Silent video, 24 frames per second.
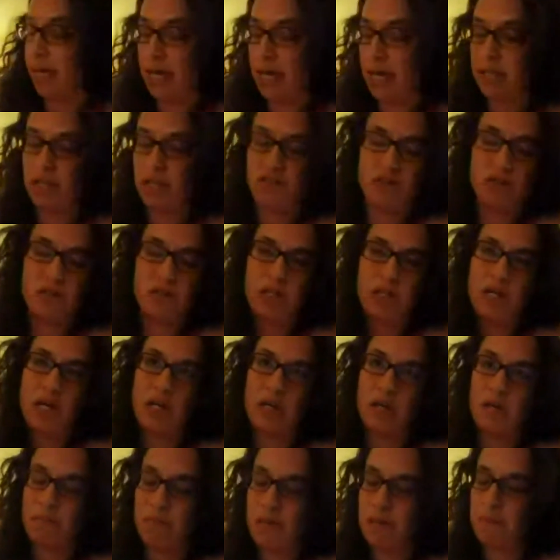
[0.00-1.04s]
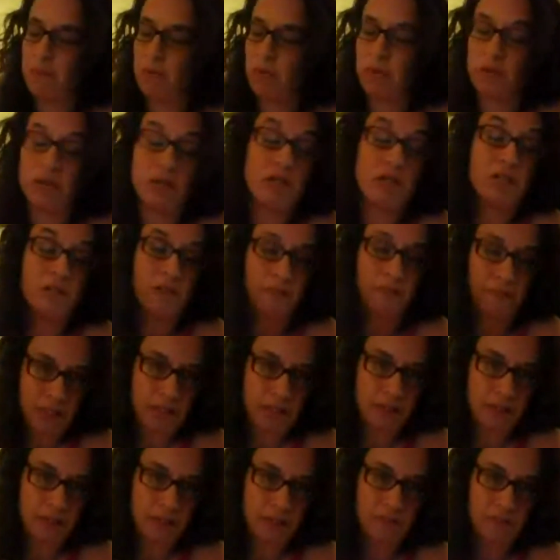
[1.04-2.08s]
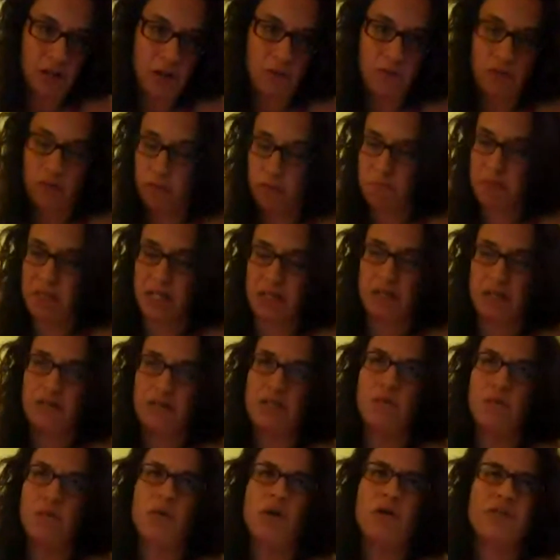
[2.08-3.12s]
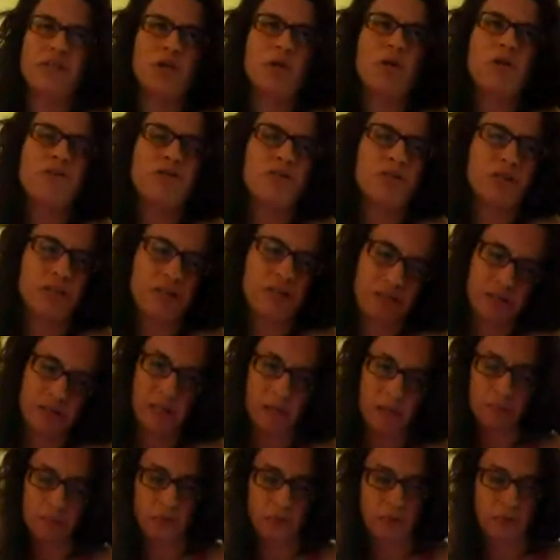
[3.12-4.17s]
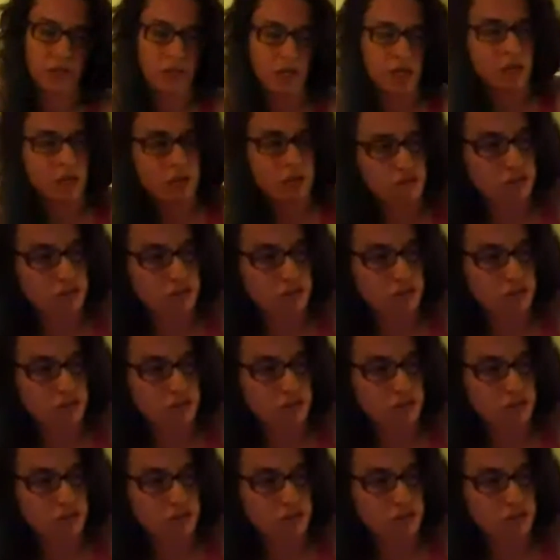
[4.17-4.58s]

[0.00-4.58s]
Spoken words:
and they took it out on people who couldn't defend themselves because they're also disabled.